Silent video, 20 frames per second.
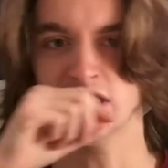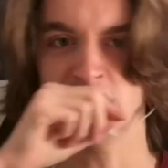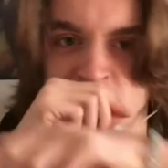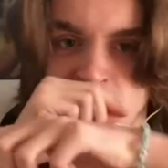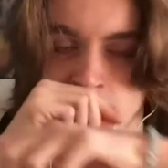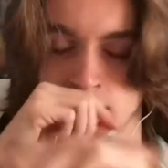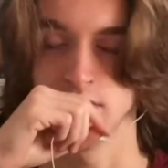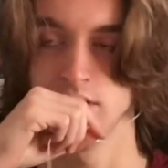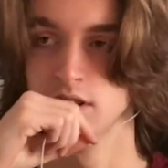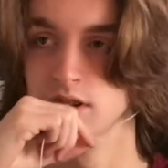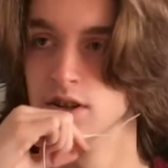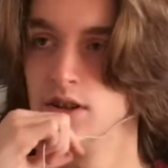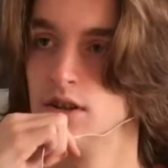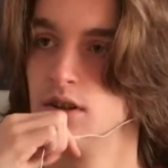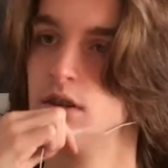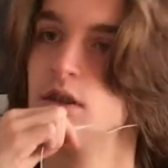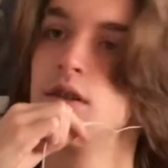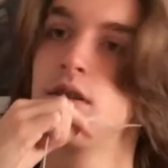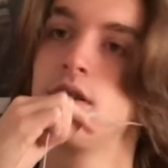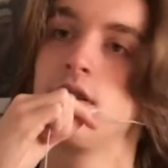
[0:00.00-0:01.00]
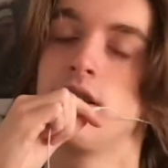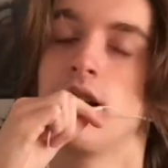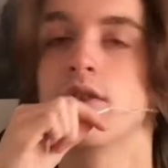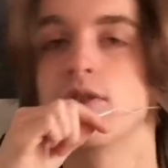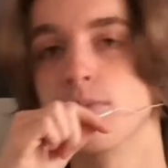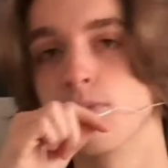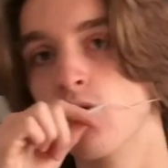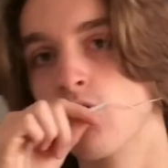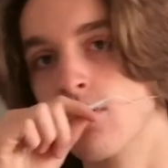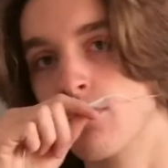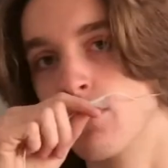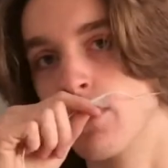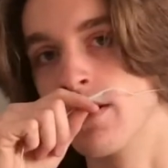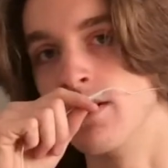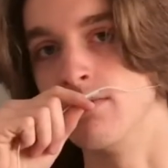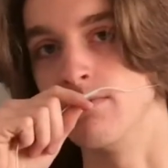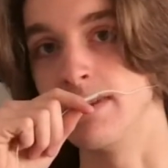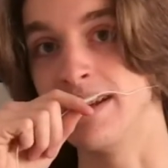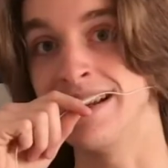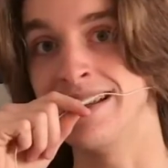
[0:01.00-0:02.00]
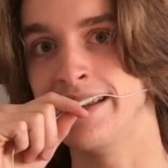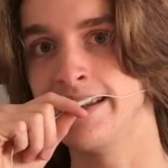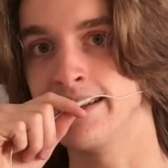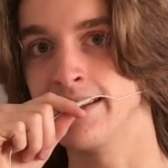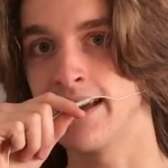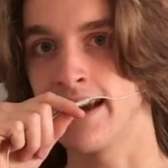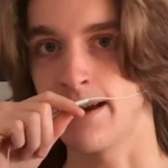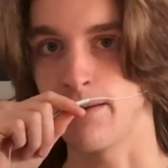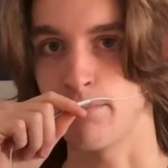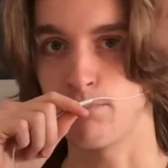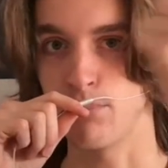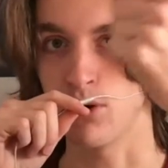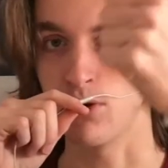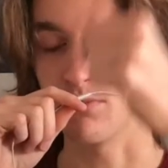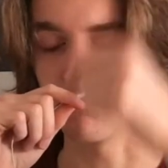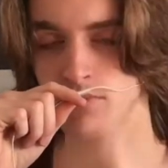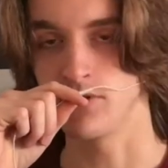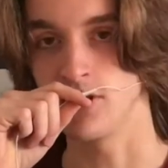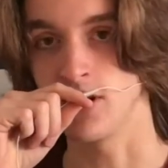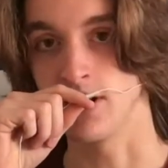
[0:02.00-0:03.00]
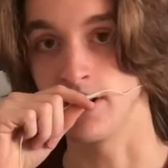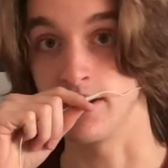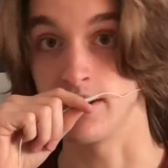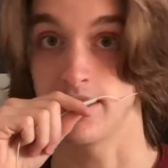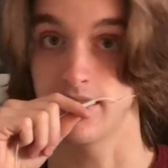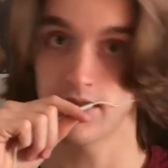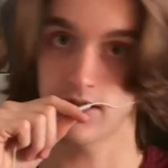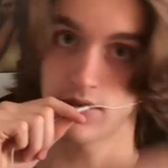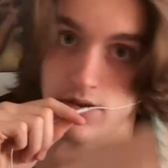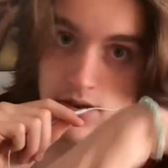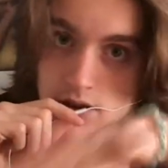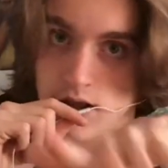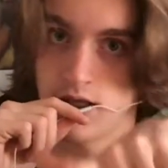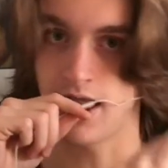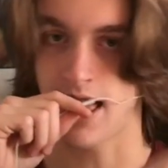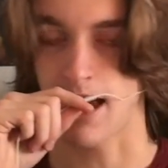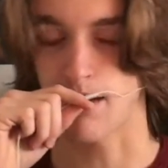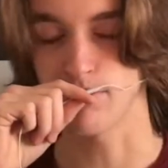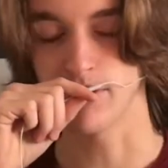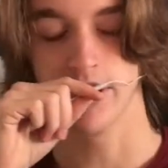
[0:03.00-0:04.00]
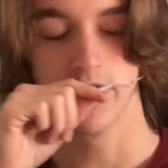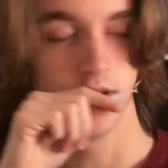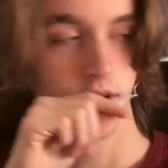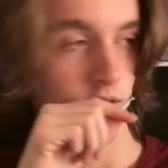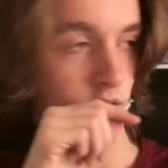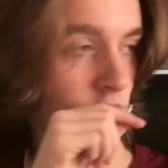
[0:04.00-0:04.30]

You got some cornbread. Easy as that. Boom. Done. Clapped.